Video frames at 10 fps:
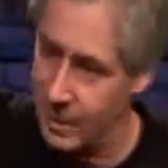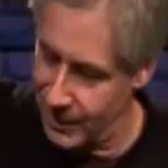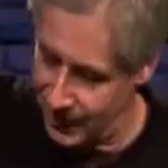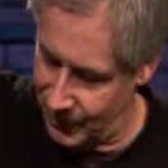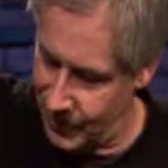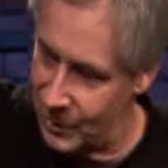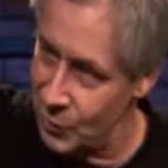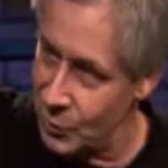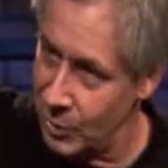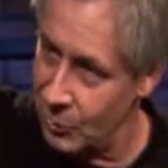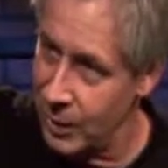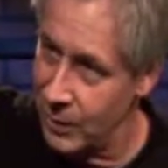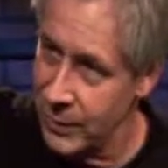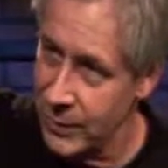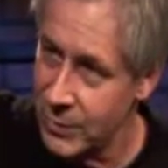because it's usually
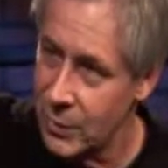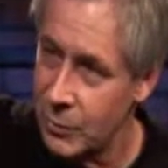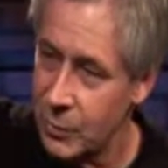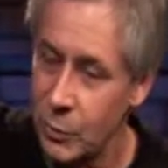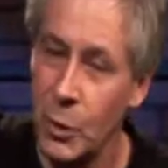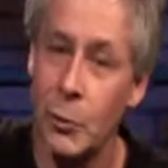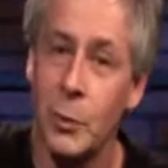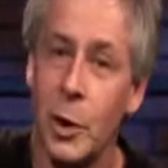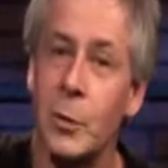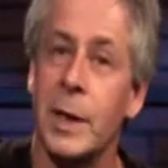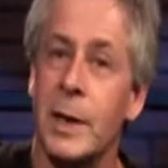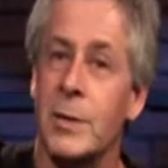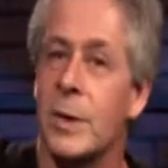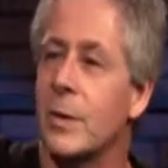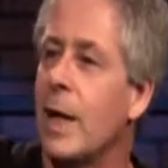playing this as the low note and
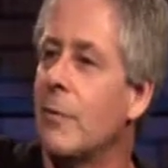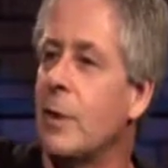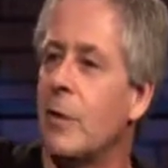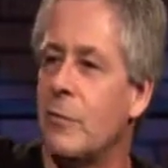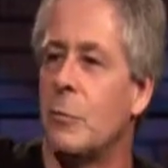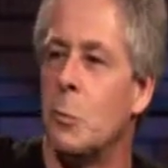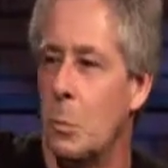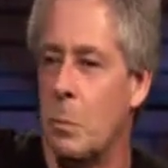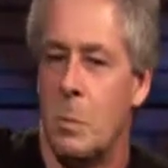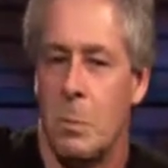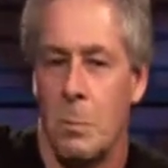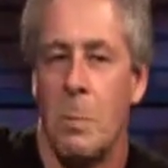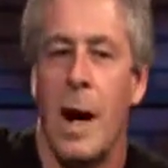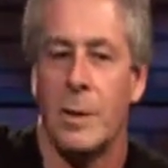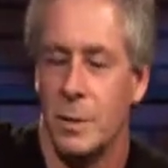it doesn't have enough
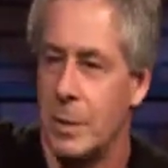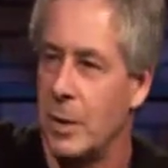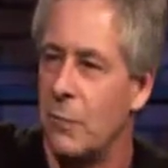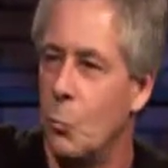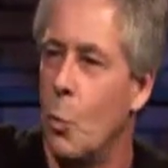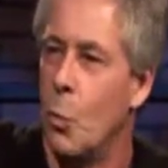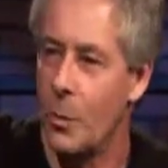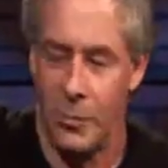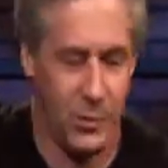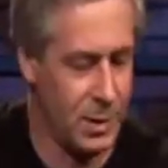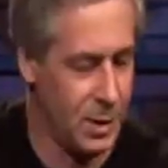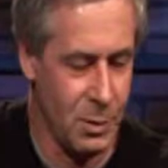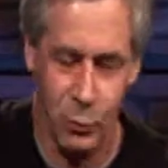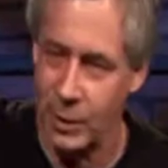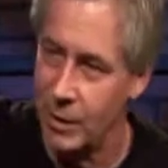bottom, enough warmth to
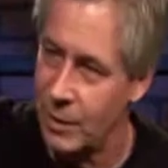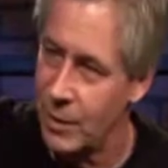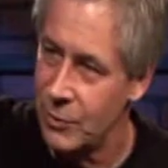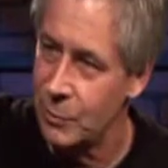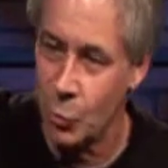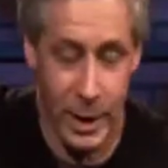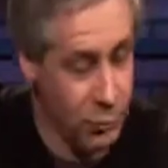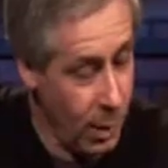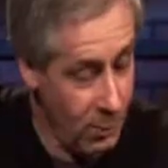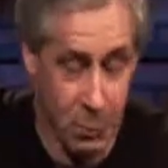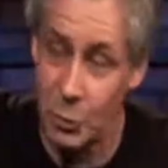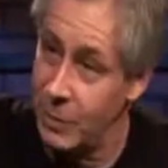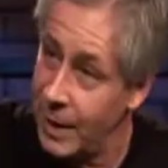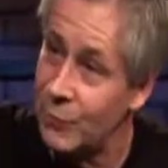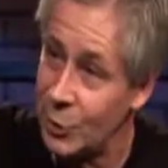really support. That's why we were
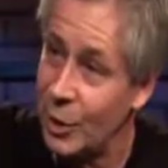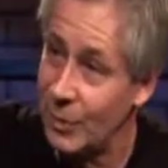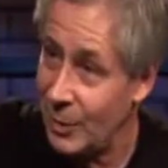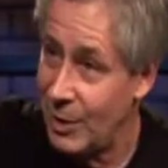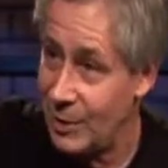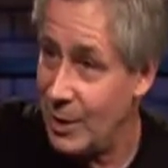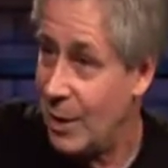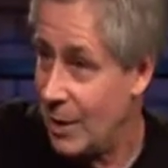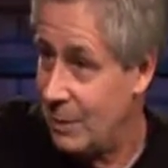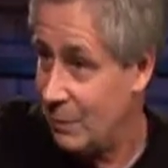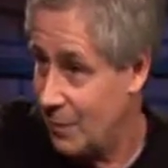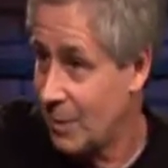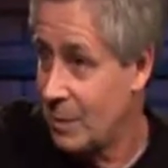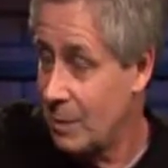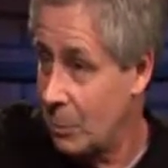doing the F sharp on the
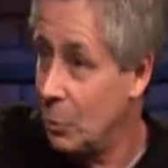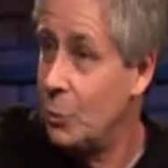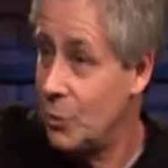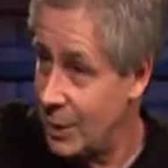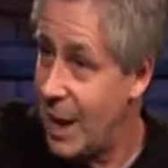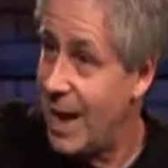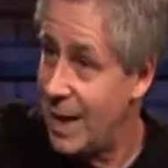blues in